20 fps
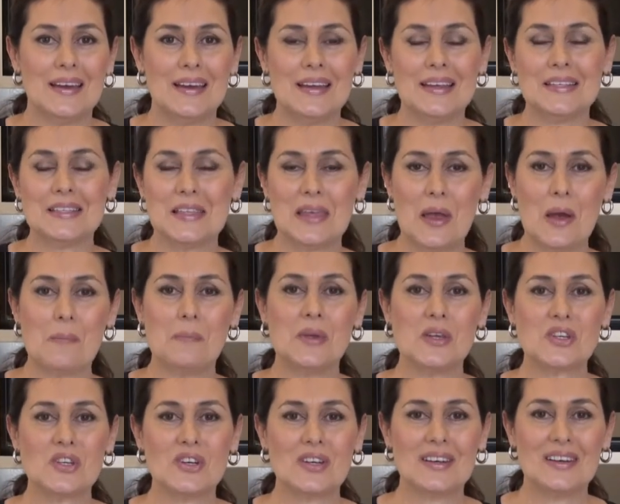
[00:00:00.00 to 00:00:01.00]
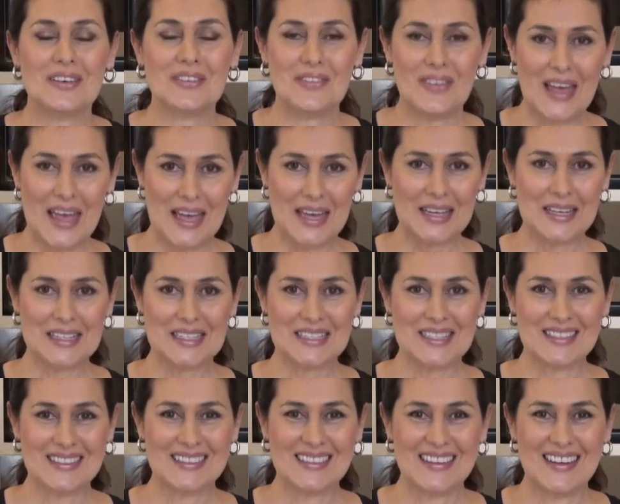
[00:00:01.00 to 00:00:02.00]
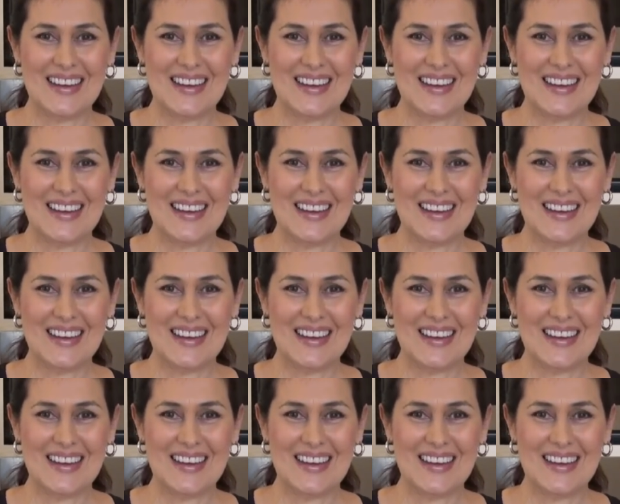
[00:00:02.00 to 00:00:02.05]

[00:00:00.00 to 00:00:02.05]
is the omission of eggs.